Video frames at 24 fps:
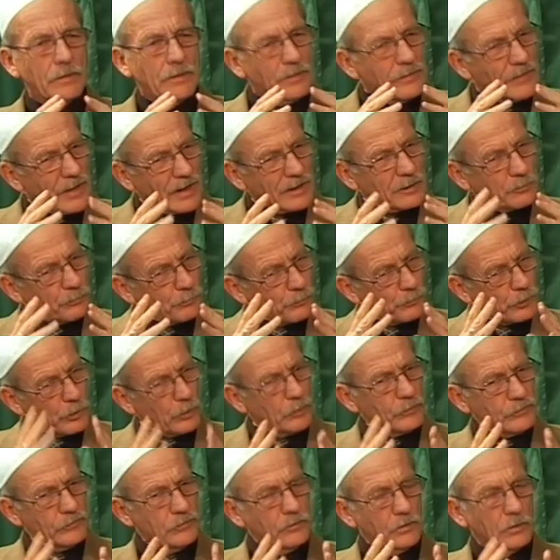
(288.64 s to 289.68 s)
that
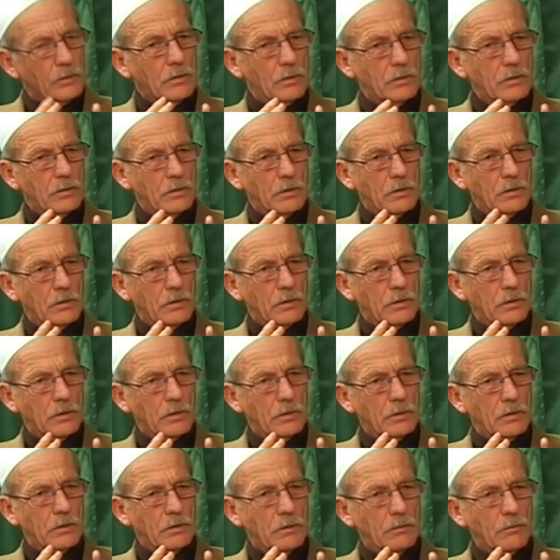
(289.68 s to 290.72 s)
person,
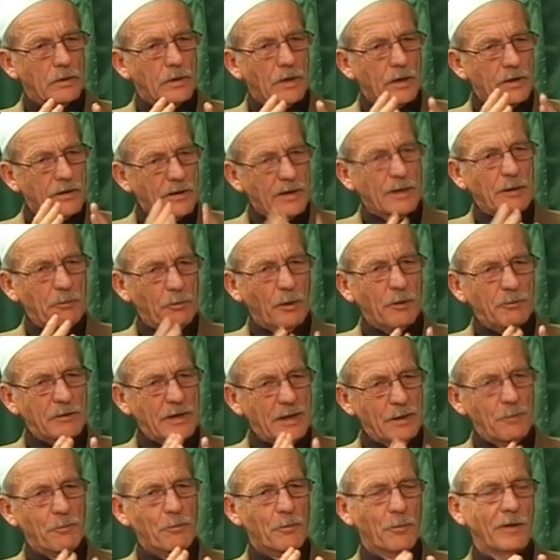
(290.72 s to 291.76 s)
when I read about
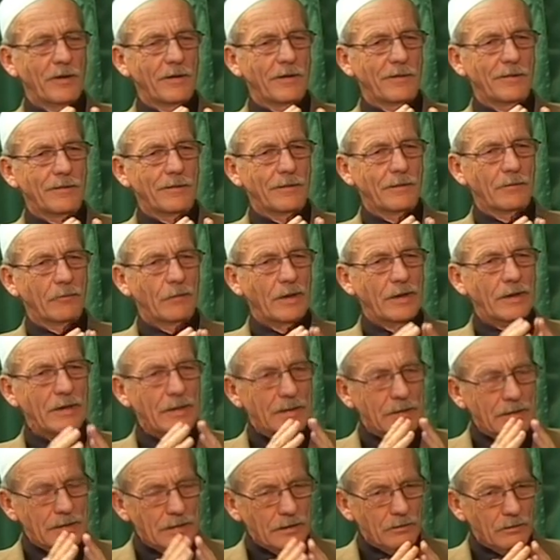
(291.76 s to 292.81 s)
him,
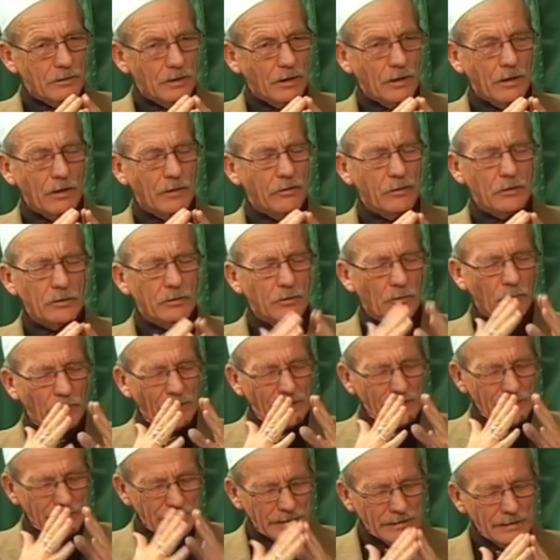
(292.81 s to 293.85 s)
I thought
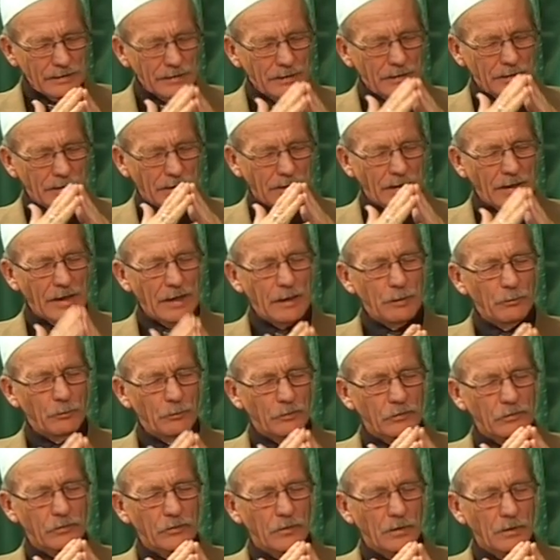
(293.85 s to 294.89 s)
when he
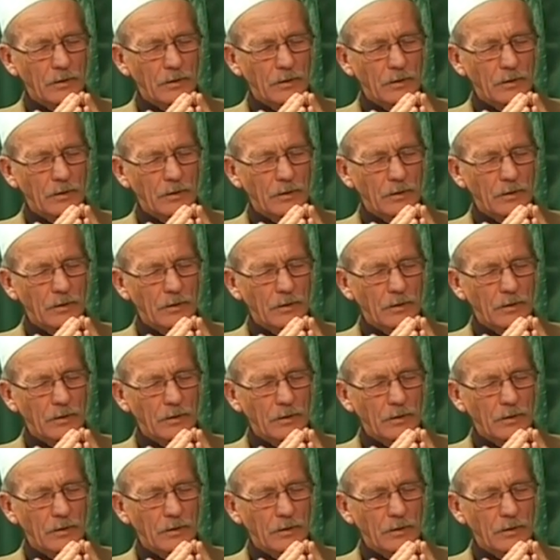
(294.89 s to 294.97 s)
claims